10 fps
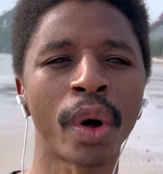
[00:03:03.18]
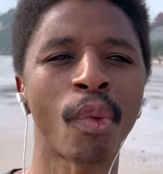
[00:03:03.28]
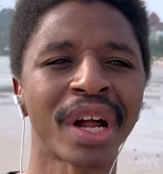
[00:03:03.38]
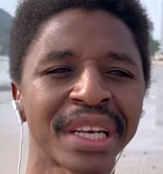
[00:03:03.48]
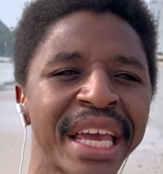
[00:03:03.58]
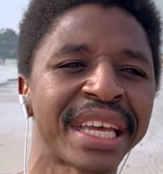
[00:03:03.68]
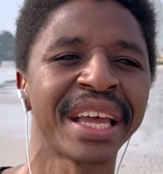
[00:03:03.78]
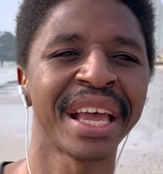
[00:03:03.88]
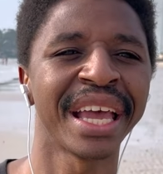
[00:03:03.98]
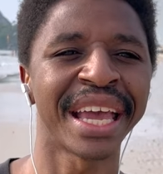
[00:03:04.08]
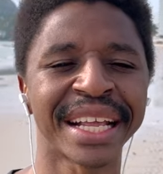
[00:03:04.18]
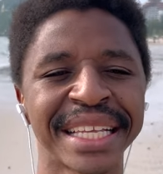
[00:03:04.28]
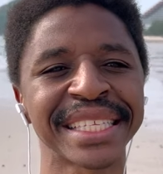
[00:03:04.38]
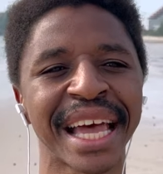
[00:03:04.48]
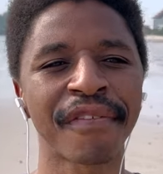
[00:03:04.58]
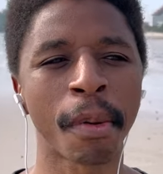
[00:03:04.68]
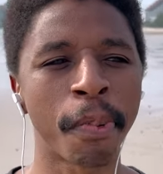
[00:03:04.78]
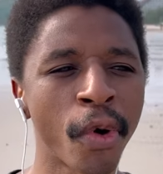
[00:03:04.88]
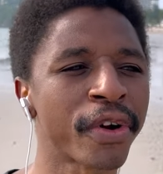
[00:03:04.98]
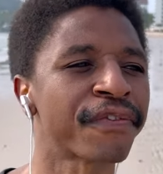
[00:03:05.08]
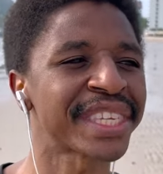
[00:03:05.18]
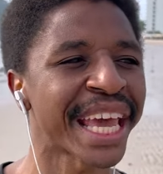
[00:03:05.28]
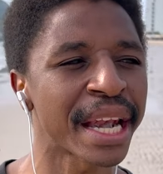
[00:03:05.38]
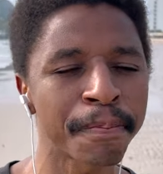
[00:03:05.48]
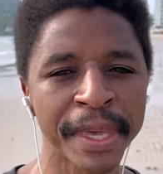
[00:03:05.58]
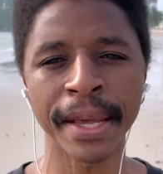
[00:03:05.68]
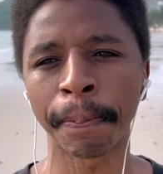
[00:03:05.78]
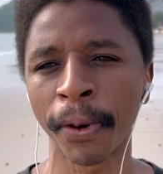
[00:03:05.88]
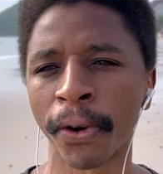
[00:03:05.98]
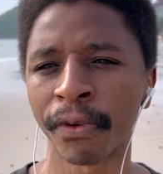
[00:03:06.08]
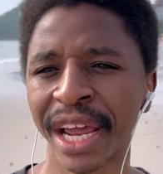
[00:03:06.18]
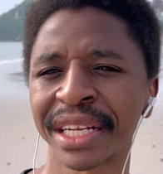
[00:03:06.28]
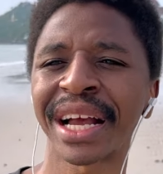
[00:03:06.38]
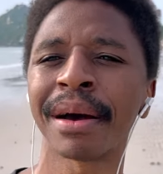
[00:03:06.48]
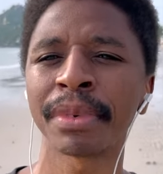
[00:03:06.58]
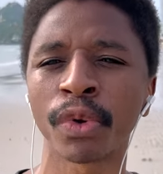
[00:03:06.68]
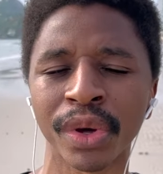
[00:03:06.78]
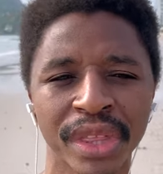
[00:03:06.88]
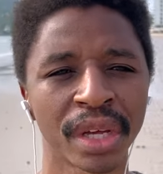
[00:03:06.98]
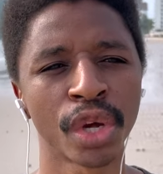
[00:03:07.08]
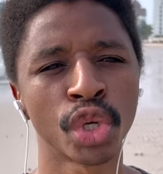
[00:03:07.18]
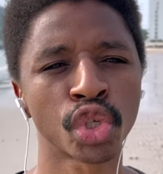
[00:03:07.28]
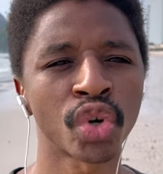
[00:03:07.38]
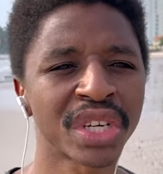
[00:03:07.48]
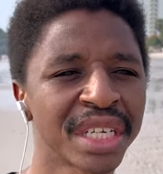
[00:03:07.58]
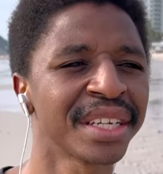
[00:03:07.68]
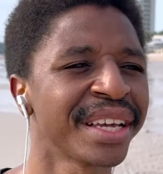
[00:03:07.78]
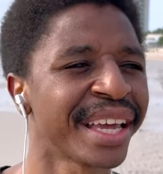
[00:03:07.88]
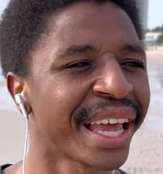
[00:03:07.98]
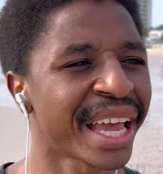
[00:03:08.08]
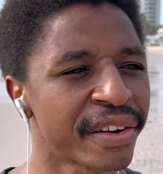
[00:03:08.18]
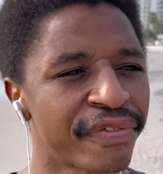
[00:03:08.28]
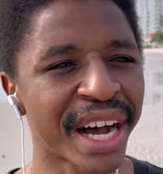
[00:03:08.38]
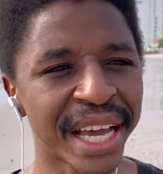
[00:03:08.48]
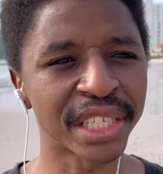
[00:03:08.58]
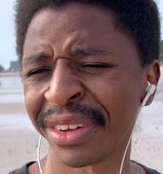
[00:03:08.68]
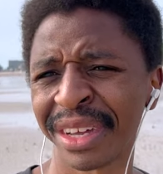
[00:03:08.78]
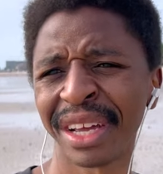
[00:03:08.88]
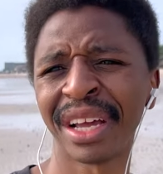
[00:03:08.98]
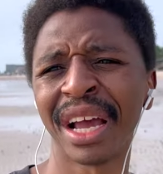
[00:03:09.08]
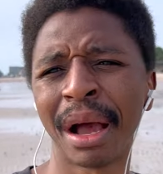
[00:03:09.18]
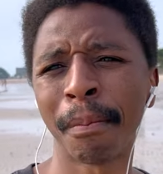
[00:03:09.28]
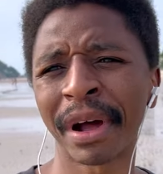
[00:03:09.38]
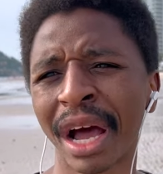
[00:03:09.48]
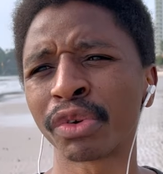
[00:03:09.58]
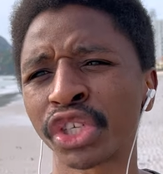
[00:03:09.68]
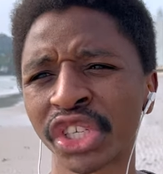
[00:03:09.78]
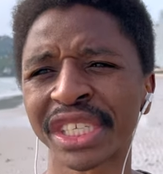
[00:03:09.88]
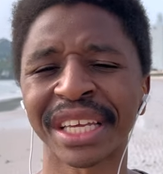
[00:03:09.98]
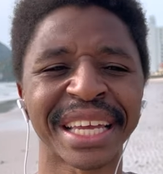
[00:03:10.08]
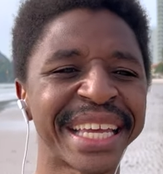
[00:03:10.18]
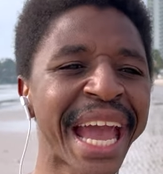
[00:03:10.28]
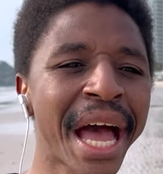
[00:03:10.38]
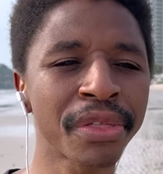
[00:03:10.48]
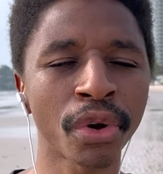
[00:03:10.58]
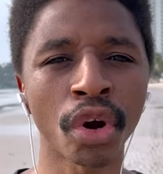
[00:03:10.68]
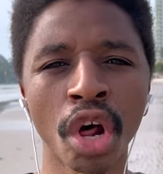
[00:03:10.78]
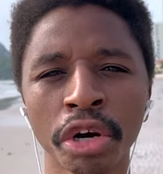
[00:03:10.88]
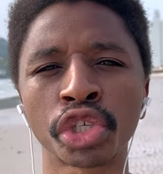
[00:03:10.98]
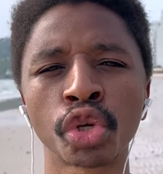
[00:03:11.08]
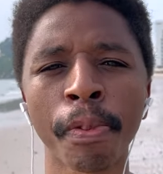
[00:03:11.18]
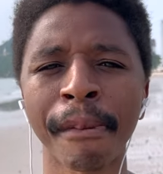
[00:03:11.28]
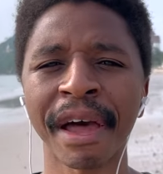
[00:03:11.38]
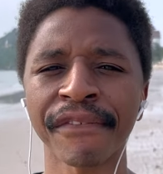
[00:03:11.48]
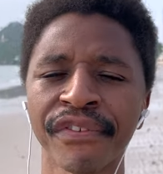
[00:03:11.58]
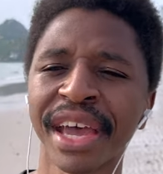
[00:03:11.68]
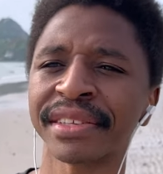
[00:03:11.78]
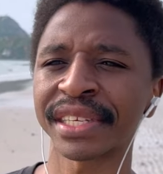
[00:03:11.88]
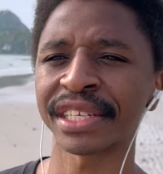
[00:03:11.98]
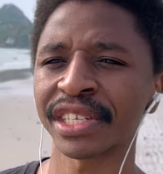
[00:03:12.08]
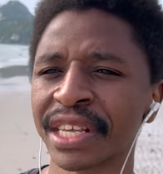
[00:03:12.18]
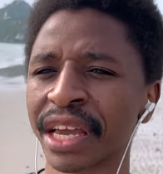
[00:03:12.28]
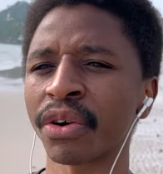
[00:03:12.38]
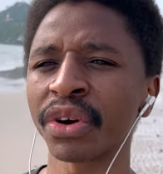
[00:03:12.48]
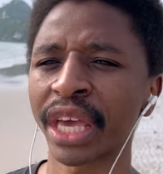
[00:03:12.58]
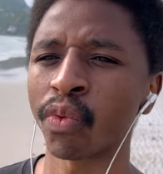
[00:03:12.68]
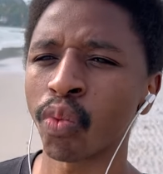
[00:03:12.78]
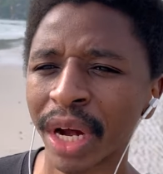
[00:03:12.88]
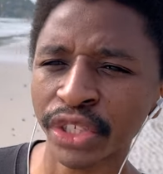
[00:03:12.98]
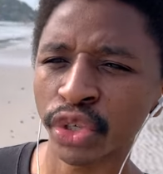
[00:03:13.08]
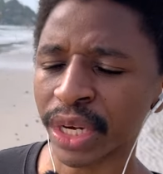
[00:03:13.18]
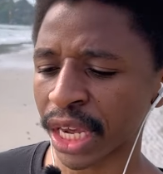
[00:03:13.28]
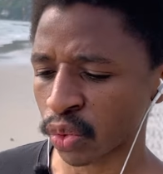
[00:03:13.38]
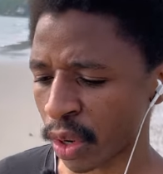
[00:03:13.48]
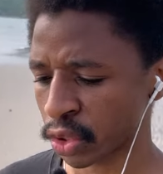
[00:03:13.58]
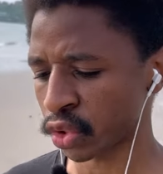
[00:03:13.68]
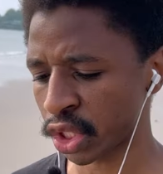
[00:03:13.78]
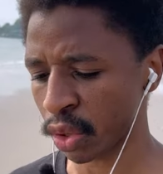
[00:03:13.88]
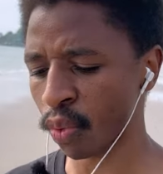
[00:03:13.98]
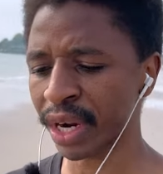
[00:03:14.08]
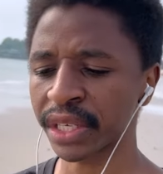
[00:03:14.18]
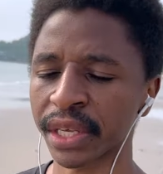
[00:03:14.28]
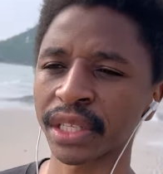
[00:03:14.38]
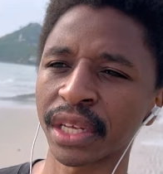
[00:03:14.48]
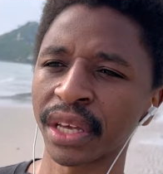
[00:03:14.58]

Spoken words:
and what, like, at least have a board of 10 people, right? Coming with certain advice. But I'll just gather a lot of Superman fans and just like, okay, what do you guys want to see? What is it?